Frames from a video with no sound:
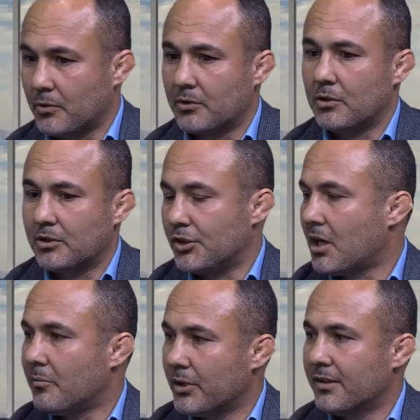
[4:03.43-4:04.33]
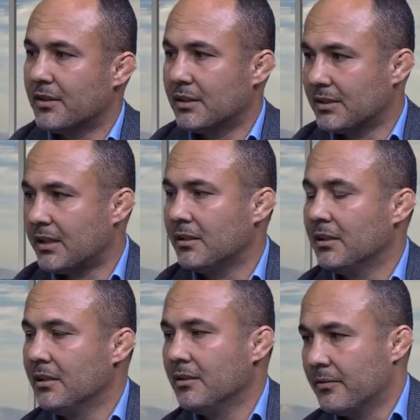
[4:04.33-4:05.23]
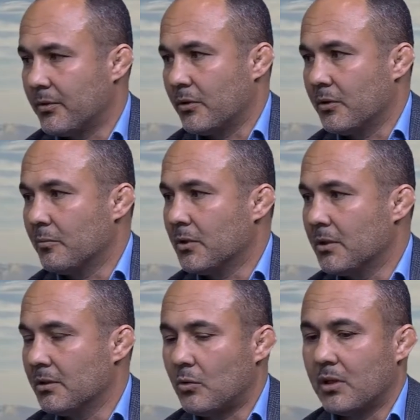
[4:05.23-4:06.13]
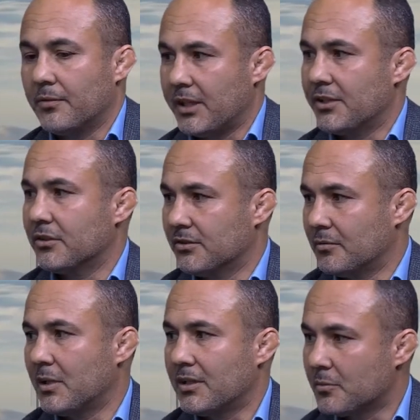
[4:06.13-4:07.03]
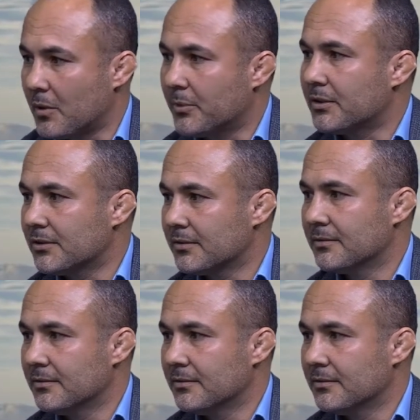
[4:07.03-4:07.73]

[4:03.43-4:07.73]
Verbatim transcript: for a job or anything like that for her uh, qualifications to buy these properties.